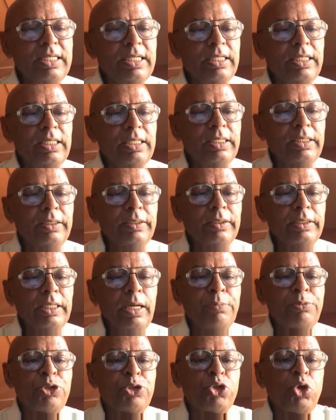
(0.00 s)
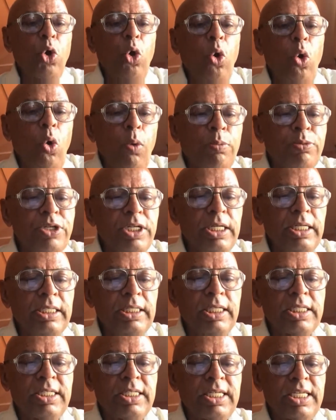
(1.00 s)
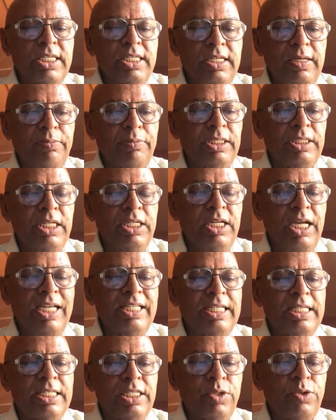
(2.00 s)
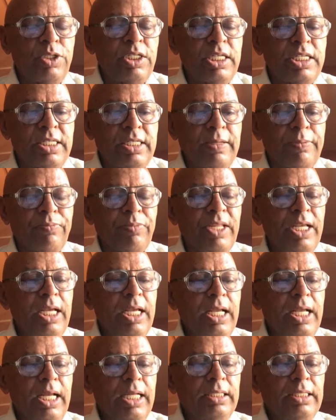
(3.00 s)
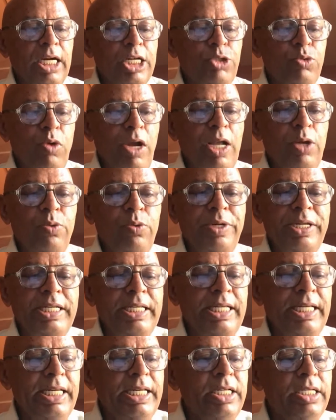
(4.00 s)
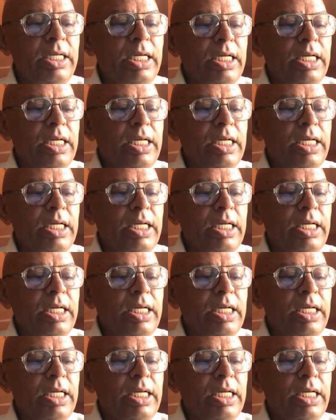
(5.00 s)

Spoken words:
absorbed in the system, in the digestive system. And that's why we need